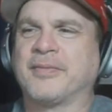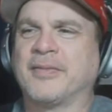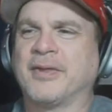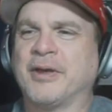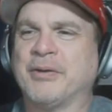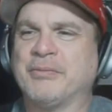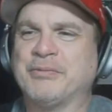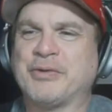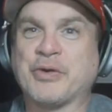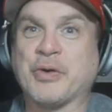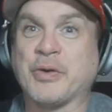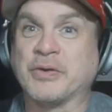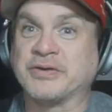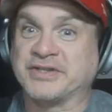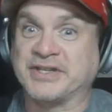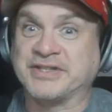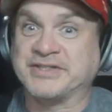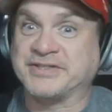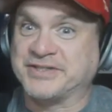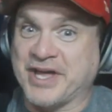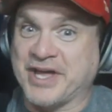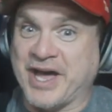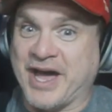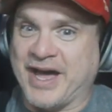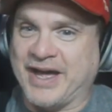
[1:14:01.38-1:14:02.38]
But of course, it's
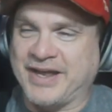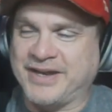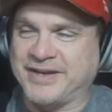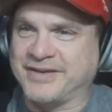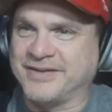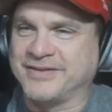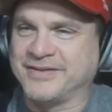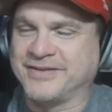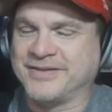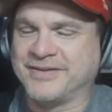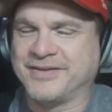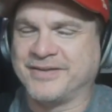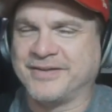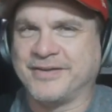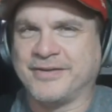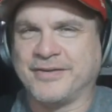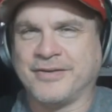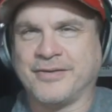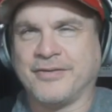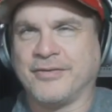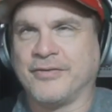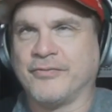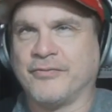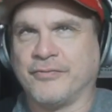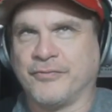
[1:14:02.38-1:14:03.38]
not,
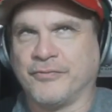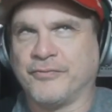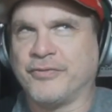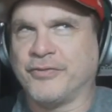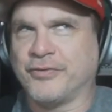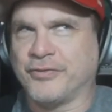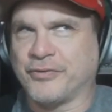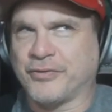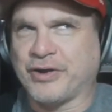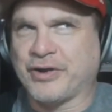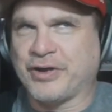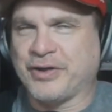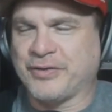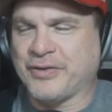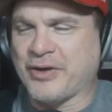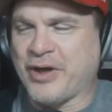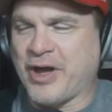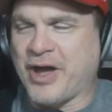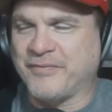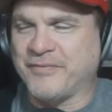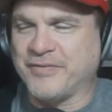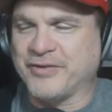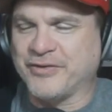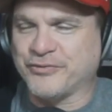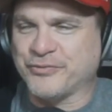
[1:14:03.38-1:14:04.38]
for
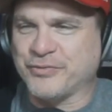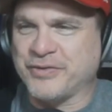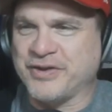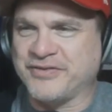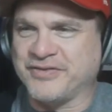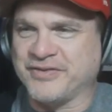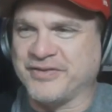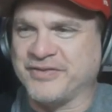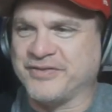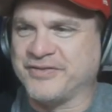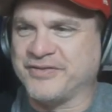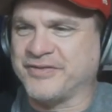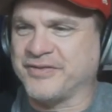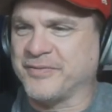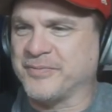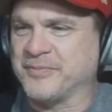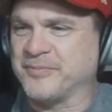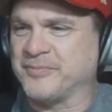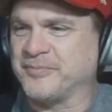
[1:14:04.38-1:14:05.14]
obvious reasons.